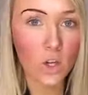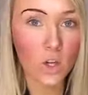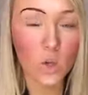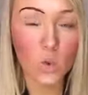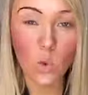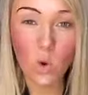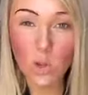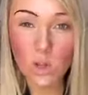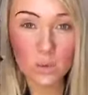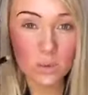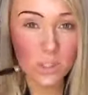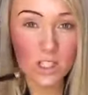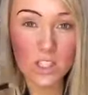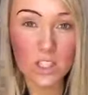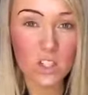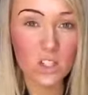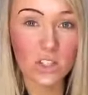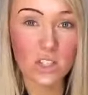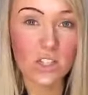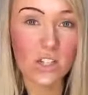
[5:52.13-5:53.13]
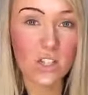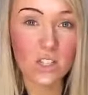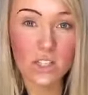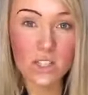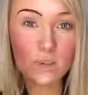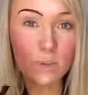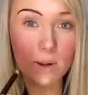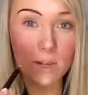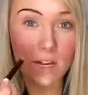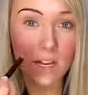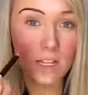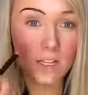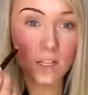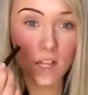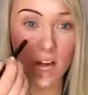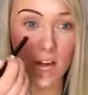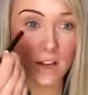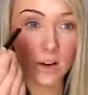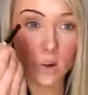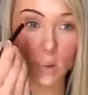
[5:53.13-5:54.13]
You want them literally just to be
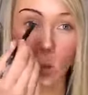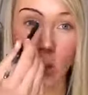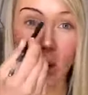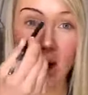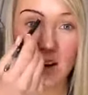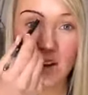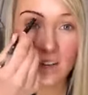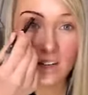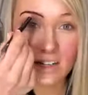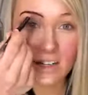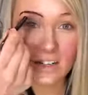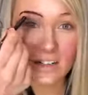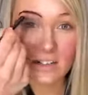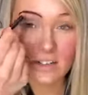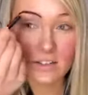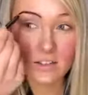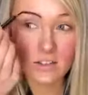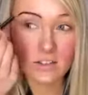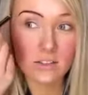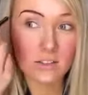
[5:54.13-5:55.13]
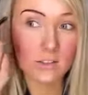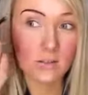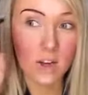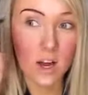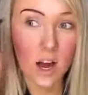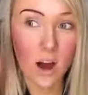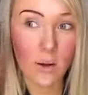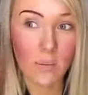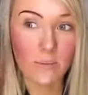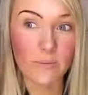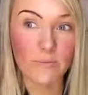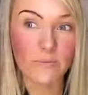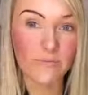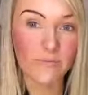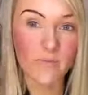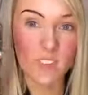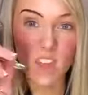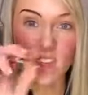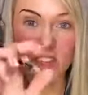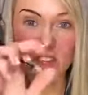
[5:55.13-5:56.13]
like one
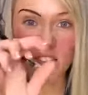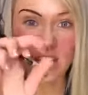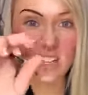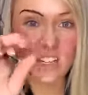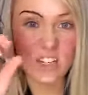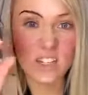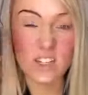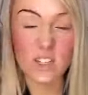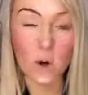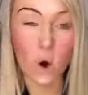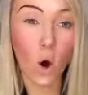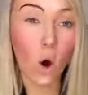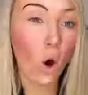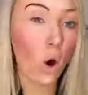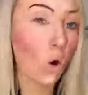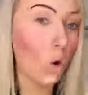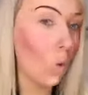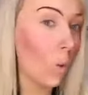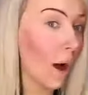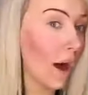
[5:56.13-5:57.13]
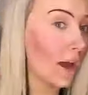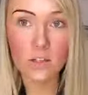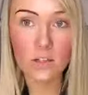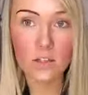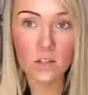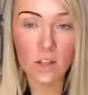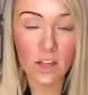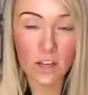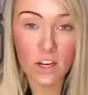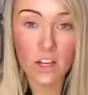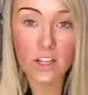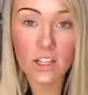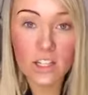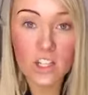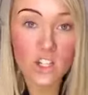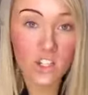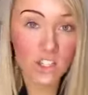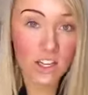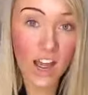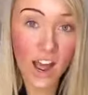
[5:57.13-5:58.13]
thickness the whole way. So like you
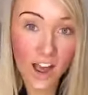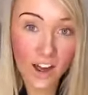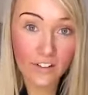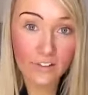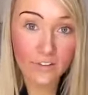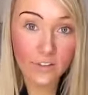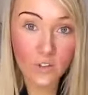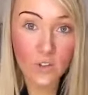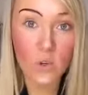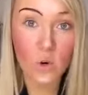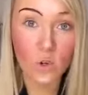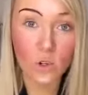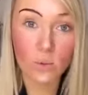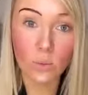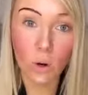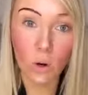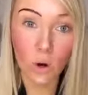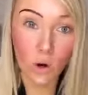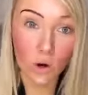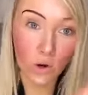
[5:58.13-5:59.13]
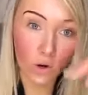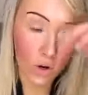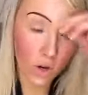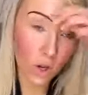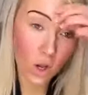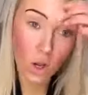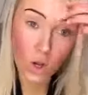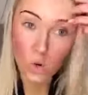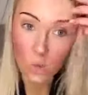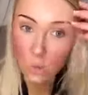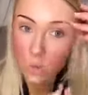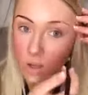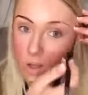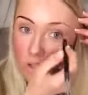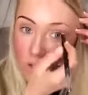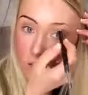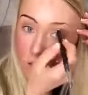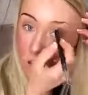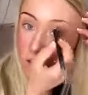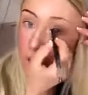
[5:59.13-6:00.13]
literally have drawn them on
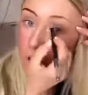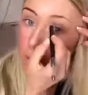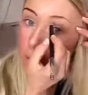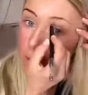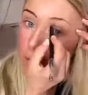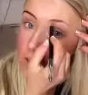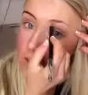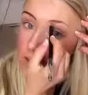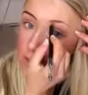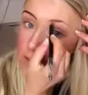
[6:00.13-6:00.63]
with a Sharpie.